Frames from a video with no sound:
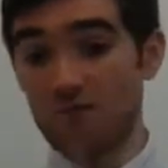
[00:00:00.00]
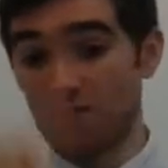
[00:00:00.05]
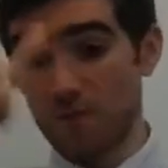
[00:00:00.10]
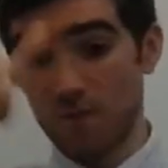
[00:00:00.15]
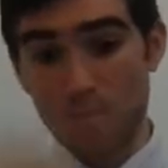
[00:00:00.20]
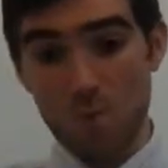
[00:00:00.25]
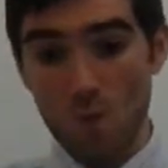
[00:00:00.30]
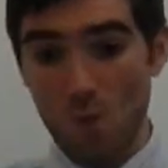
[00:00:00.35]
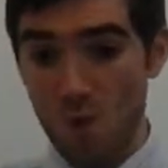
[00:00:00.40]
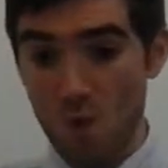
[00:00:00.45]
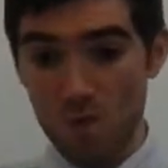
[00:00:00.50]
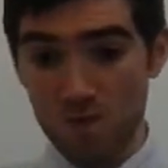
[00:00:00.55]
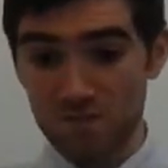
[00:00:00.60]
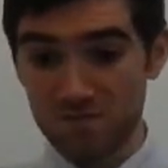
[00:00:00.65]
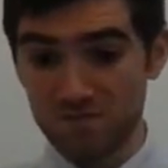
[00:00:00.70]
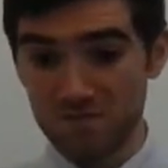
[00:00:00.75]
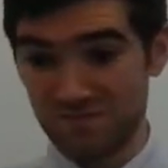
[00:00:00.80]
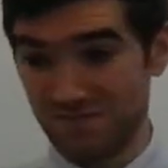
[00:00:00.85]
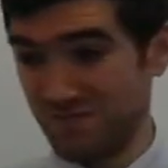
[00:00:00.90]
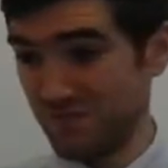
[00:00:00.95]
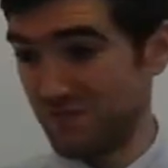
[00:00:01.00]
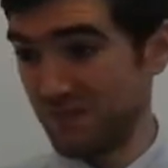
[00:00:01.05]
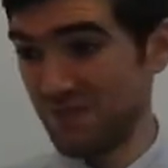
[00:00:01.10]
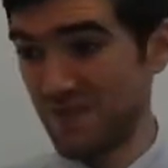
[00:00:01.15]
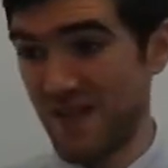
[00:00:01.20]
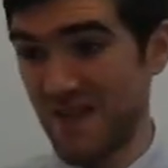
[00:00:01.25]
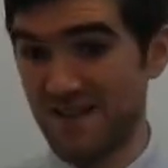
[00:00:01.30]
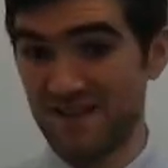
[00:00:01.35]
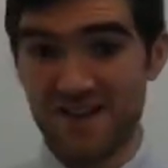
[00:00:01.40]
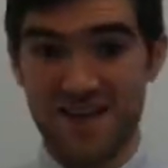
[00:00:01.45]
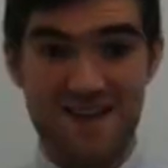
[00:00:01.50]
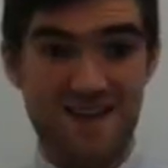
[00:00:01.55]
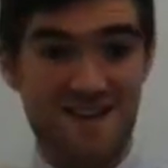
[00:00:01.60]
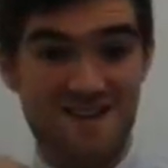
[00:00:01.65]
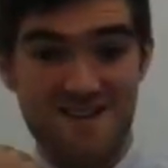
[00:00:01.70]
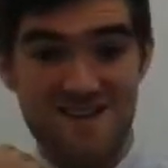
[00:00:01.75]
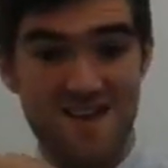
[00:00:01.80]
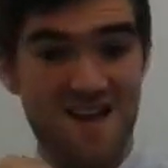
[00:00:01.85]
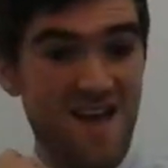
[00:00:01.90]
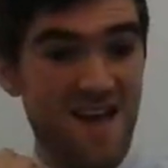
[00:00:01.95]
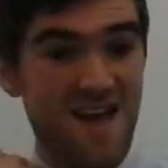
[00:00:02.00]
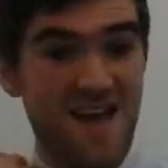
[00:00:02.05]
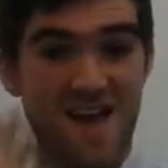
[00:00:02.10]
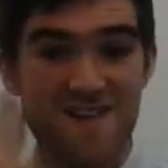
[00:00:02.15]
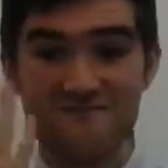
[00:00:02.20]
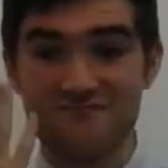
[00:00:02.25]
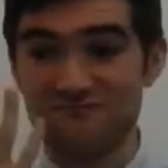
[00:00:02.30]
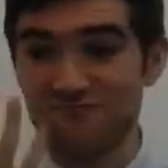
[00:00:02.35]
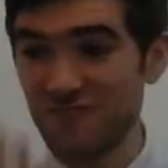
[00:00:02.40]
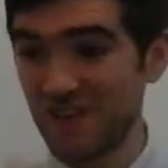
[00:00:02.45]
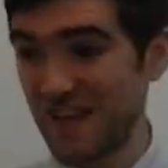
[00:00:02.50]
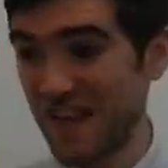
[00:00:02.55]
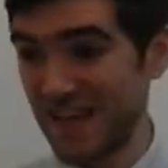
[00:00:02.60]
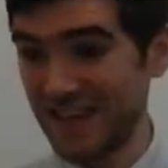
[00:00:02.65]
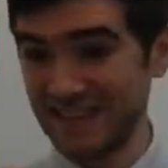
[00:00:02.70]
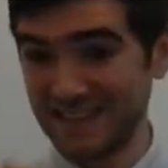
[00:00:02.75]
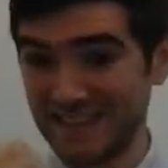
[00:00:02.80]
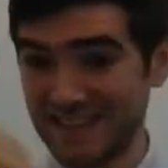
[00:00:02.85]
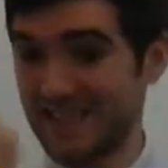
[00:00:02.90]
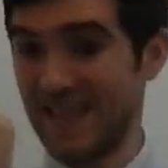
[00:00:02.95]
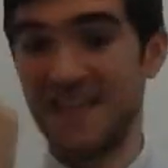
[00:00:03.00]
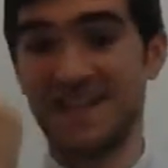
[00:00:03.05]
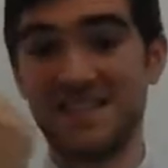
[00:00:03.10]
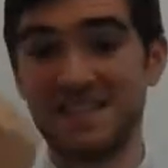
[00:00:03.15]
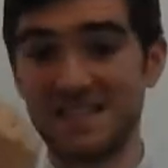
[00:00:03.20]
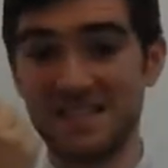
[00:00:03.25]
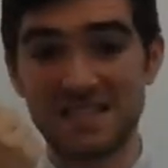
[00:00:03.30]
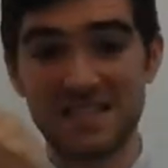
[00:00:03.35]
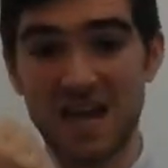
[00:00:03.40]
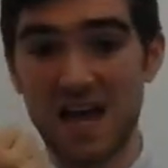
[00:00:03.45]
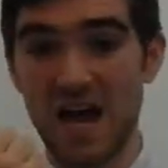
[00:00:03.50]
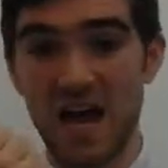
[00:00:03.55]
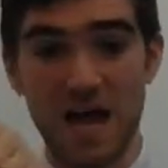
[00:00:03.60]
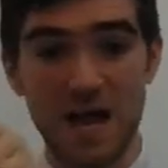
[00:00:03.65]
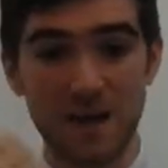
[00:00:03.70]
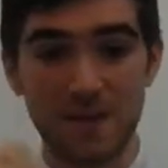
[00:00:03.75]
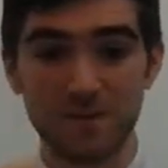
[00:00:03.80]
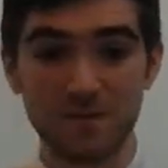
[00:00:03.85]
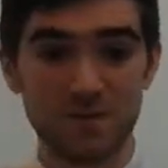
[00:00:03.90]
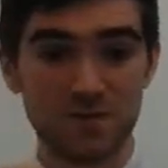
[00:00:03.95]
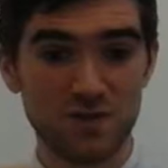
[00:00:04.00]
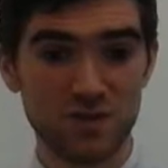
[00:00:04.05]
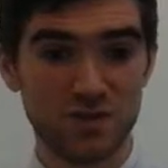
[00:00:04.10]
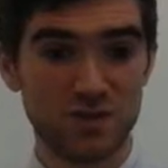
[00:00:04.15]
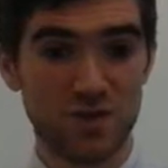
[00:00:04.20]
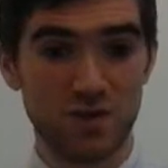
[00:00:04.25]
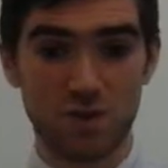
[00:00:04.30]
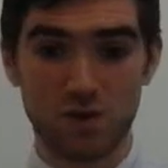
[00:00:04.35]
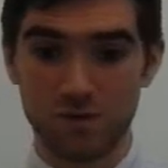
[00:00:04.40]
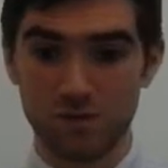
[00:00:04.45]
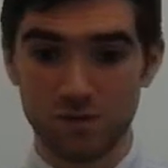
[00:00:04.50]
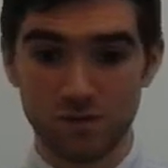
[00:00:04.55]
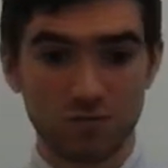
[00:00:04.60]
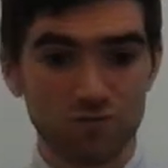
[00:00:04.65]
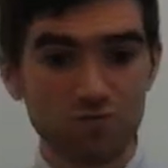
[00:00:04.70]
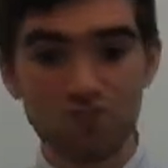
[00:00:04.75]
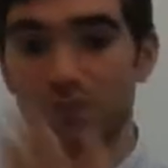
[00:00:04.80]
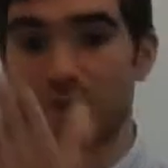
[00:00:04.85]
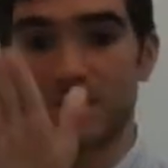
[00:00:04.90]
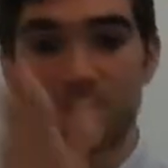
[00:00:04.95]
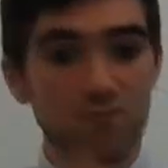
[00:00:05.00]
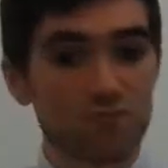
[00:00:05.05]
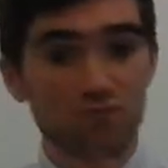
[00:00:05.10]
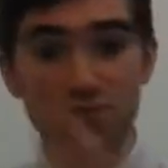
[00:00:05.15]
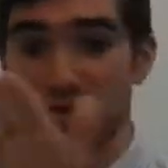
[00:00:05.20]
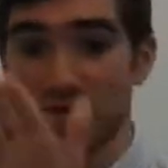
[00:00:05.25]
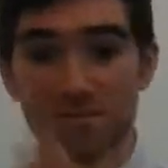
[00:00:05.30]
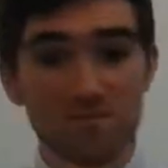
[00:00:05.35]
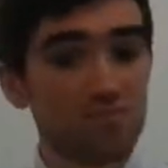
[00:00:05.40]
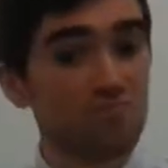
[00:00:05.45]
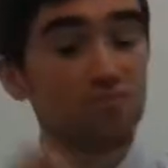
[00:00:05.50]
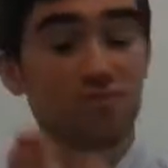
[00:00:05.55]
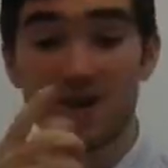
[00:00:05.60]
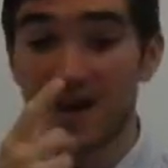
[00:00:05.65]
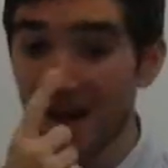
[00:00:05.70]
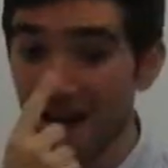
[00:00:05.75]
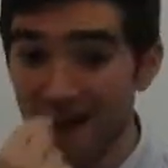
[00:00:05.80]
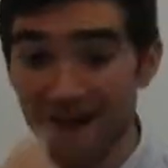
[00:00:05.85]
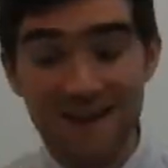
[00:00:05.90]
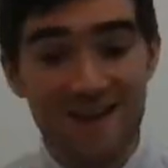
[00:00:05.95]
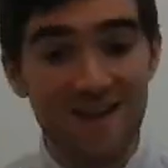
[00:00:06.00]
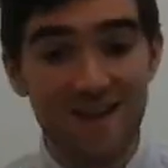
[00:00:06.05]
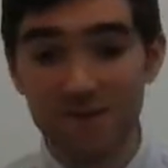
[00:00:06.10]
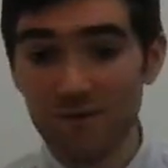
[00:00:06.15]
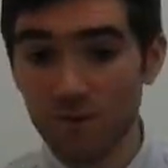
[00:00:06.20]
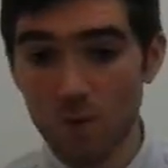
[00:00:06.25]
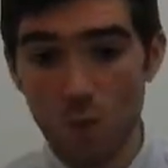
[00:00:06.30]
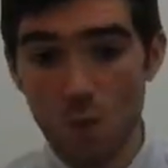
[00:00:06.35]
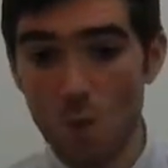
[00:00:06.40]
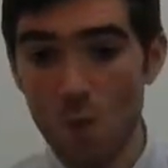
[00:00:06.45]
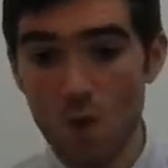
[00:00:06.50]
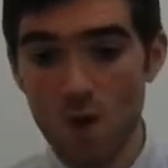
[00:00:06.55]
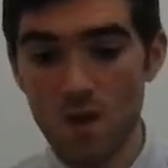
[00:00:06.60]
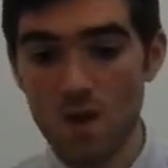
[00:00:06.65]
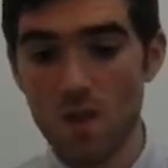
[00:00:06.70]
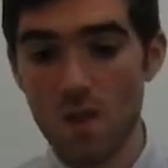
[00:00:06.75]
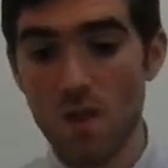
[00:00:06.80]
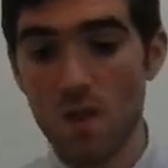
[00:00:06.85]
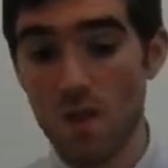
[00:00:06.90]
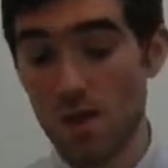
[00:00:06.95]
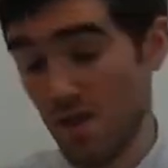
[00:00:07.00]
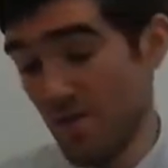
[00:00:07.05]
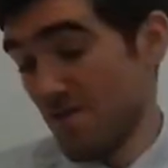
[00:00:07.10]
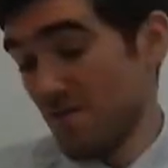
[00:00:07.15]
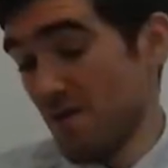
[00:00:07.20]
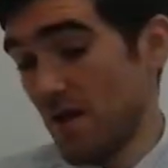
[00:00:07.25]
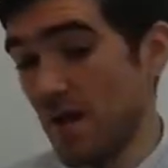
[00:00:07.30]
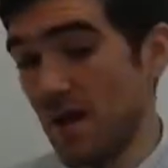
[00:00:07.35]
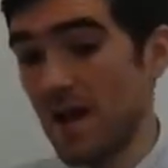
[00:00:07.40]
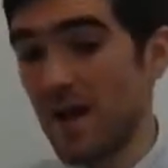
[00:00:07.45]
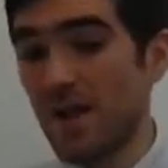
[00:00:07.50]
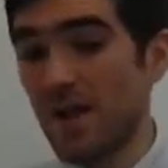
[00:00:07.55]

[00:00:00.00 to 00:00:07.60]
10 times a day if you want, and then the cost will be exact as to what you've racked up by that time.